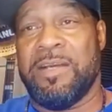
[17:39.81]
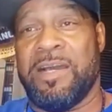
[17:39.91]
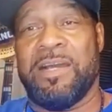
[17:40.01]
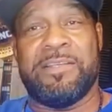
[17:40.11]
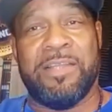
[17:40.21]

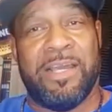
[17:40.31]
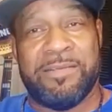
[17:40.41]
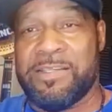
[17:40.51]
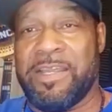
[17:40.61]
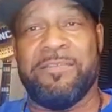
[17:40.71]
I
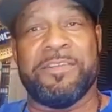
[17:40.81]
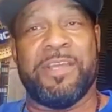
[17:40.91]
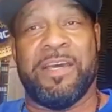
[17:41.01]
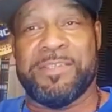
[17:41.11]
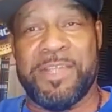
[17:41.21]
just have
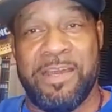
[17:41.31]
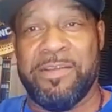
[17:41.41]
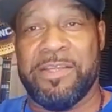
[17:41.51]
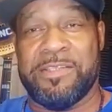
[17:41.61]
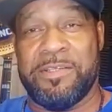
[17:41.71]
a
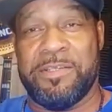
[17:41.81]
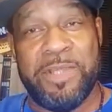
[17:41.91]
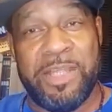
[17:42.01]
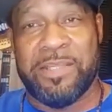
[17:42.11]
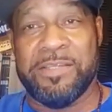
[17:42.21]
sound that's
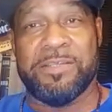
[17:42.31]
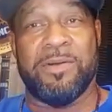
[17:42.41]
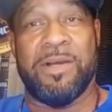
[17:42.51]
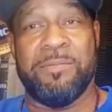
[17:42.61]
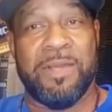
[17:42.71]
unique, and
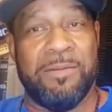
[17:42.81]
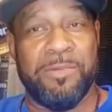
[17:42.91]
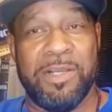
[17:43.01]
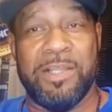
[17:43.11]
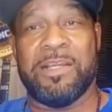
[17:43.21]
so I'm
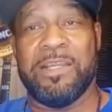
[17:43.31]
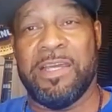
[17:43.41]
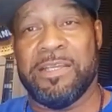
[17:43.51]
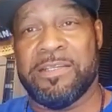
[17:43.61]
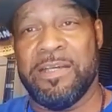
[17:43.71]
really looking
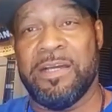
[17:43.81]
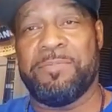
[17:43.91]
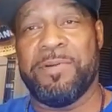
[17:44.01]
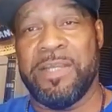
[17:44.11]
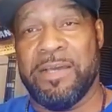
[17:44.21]
at
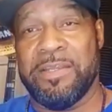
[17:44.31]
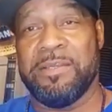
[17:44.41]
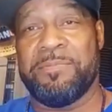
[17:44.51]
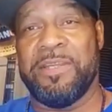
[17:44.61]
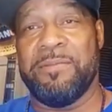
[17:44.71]
putting out
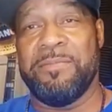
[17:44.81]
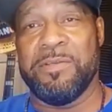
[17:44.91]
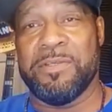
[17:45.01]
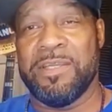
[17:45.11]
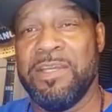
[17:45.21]
independent
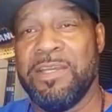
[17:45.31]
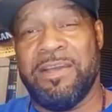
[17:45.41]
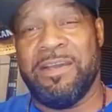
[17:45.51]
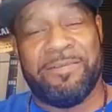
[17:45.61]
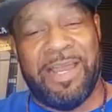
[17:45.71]
music.
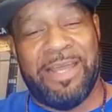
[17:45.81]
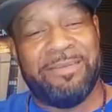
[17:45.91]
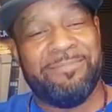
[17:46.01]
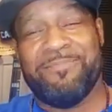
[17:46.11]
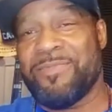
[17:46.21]
I've got
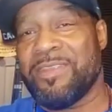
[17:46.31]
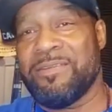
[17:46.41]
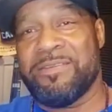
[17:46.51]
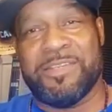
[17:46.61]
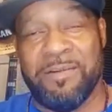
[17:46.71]

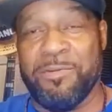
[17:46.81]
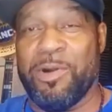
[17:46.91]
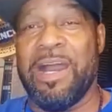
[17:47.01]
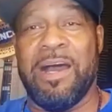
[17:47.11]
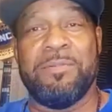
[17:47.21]
several
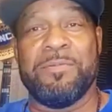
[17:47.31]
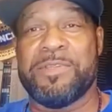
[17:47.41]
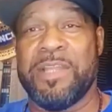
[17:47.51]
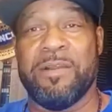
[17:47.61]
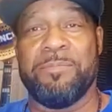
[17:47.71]
albums
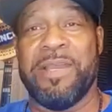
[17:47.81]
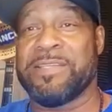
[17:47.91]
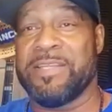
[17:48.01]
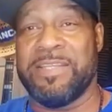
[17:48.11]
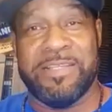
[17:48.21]
that are
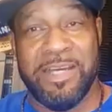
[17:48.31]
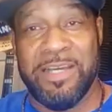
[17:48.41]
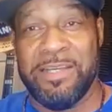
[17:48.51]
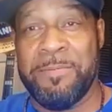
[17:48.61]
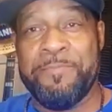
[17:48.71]
basically
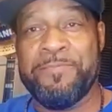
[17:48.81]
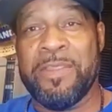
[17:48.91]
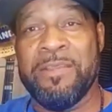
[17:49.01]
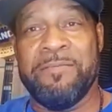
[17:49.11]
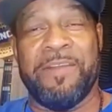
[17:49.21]
done,
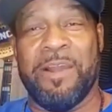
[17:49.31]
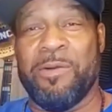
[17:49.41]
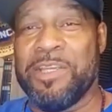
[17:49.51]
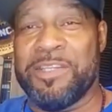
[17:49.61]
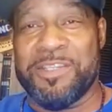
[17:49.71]

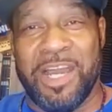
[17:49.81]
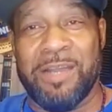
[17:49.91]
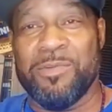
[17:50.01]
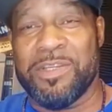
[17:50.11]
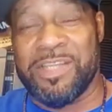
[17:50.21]
various
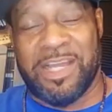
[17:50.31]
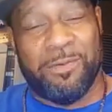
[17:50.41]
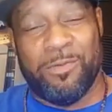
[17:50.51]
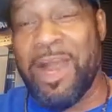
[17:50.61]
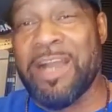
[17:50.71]
genres. I got a
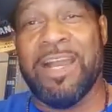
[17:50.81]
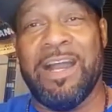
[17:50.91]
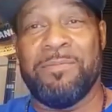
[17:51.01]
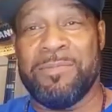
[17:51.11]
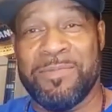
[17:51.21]
rock
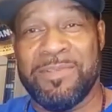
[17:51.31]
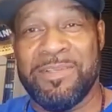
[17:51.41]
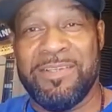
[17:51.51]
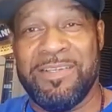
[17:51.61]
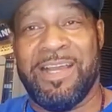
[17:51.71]
album.
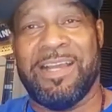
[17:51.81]
I